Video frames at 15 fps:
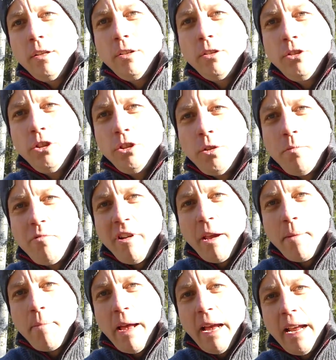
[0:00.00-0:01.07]
just to bring it
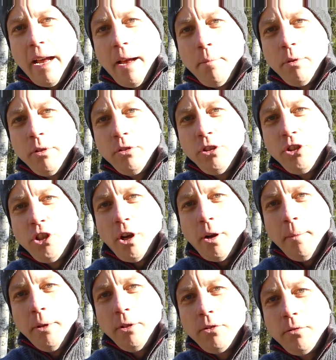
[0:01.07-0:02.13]
back up to
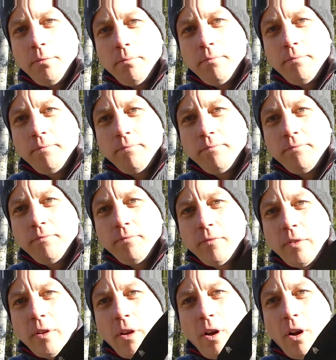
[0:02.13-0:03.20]
sharpness
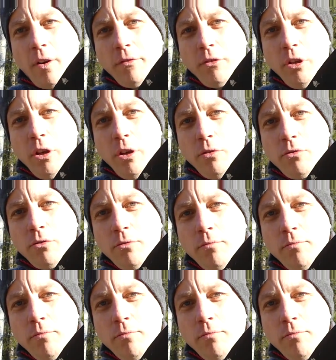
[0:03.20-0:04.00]
after use.